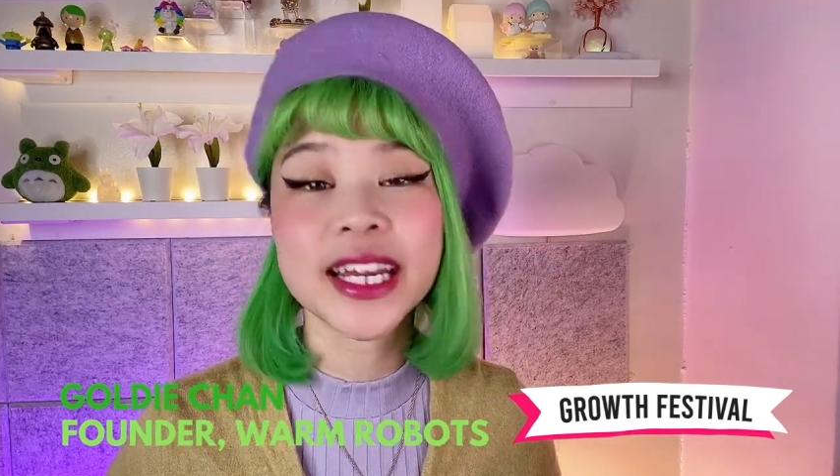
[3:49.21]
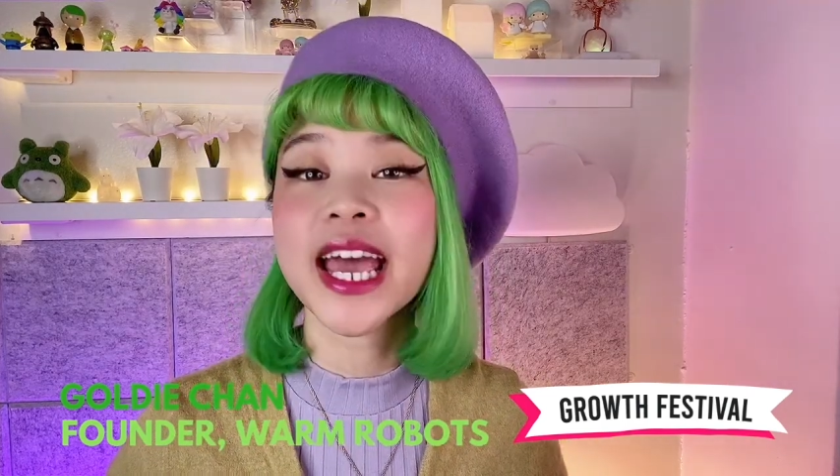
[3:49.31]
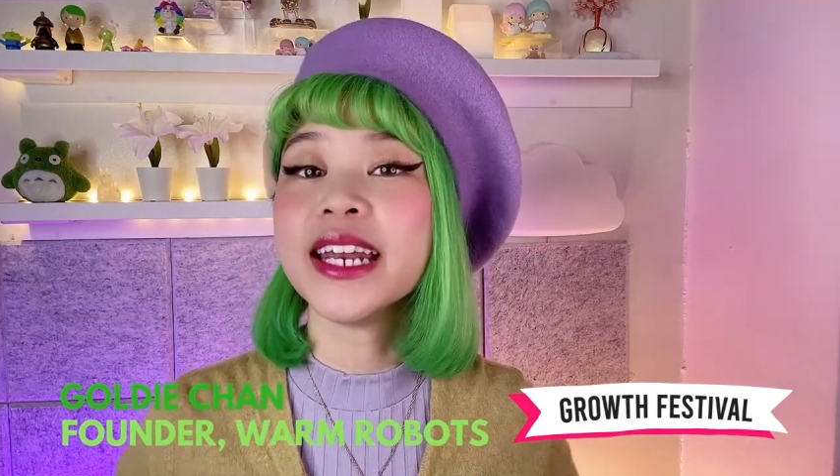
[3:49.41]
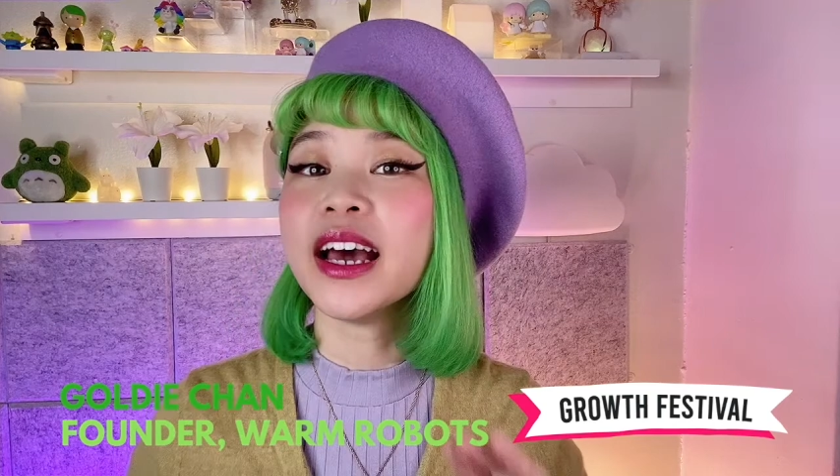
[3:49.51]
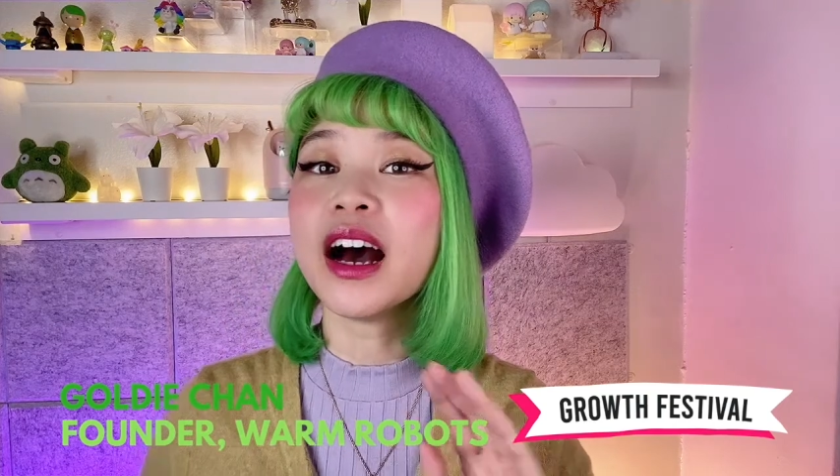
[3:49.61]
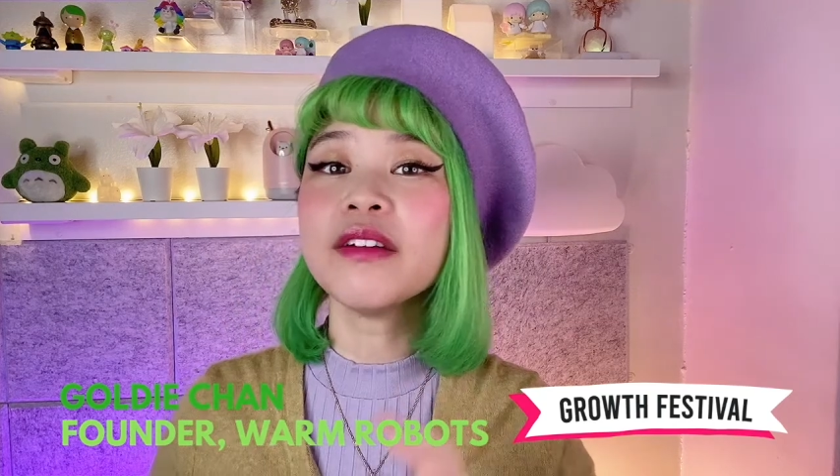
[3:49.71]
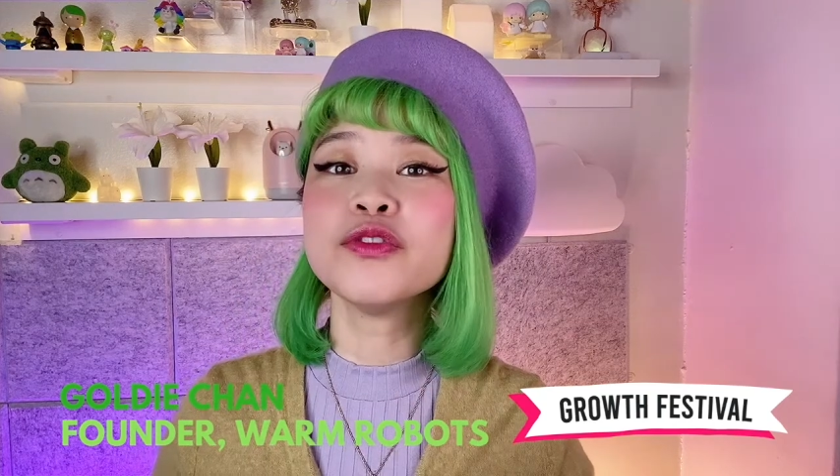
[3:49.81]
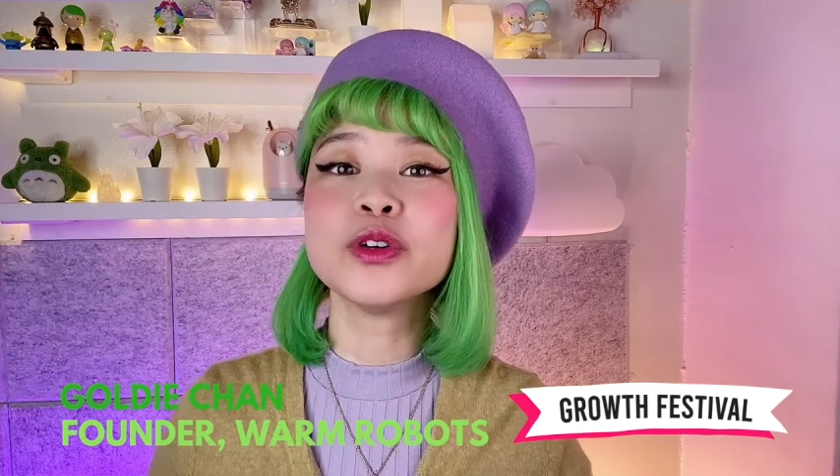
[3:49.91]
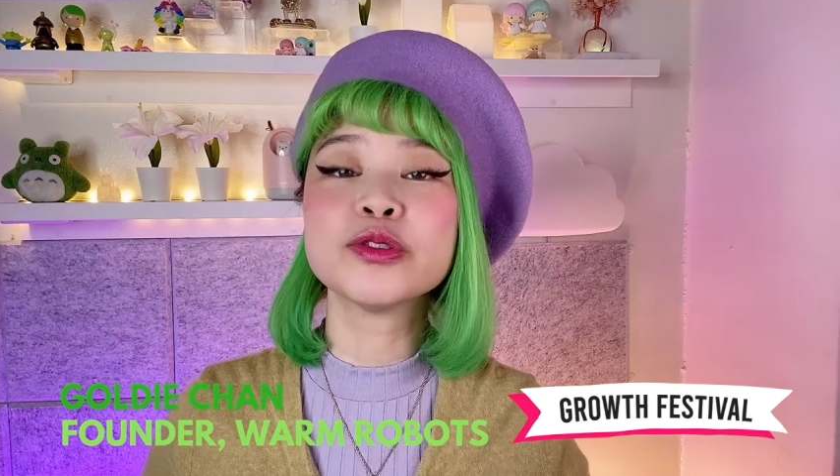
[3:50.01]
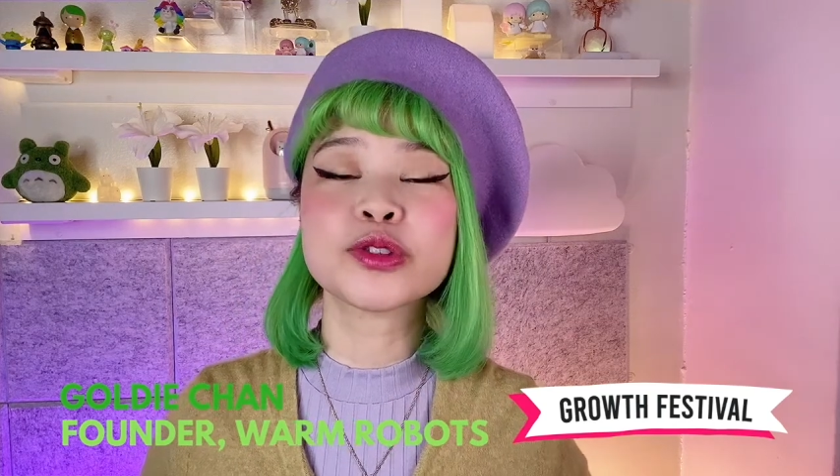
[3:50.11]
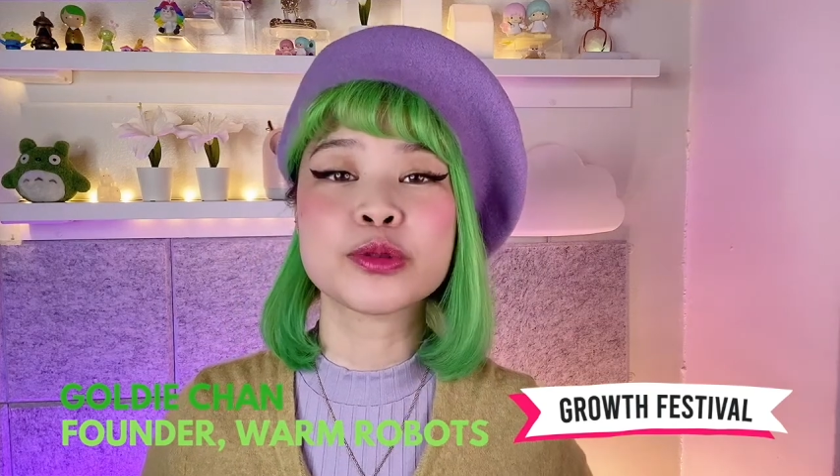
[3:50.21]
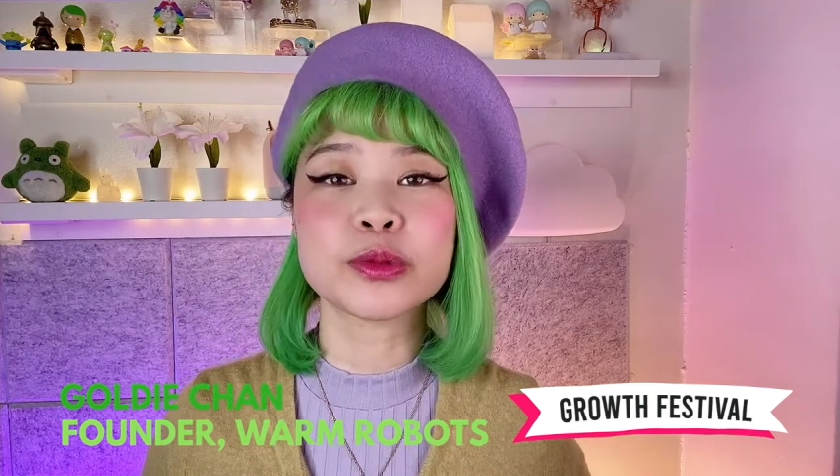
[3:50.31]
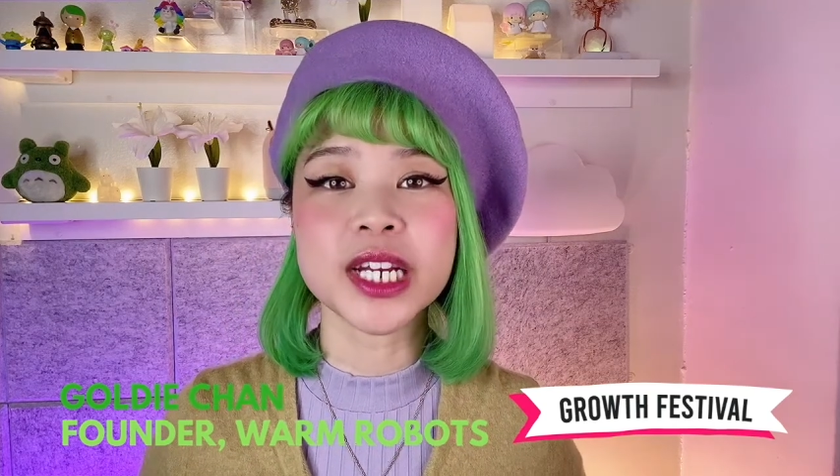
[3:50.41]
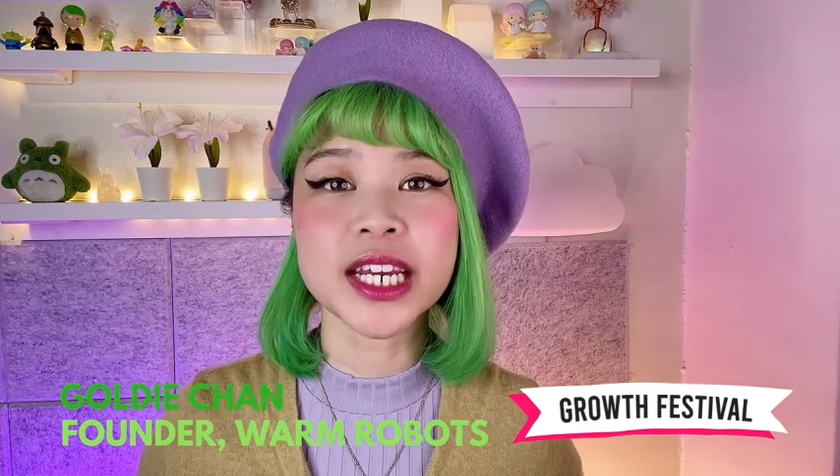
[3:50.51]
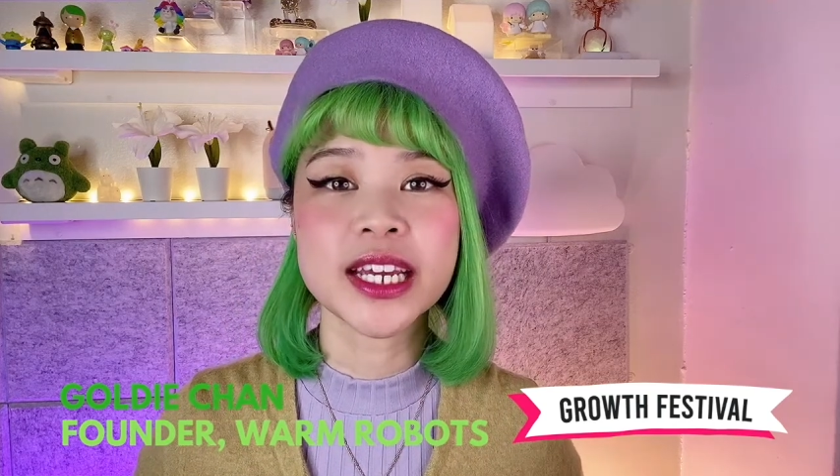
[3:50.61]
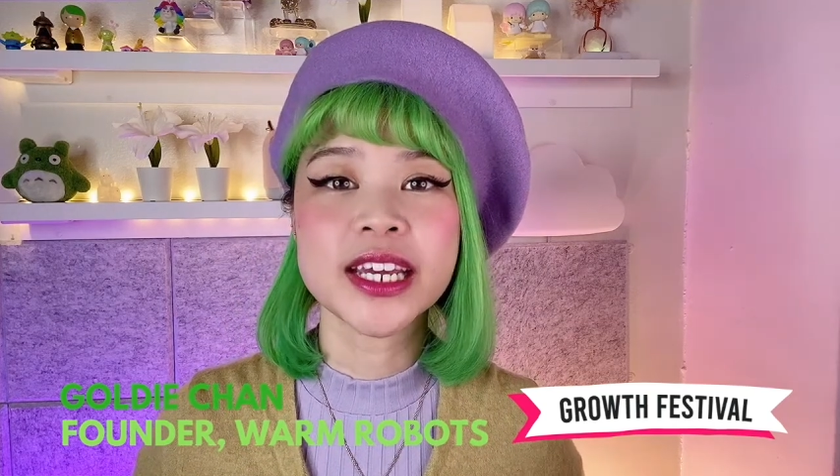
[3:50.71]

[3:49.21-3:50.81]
And of those 3,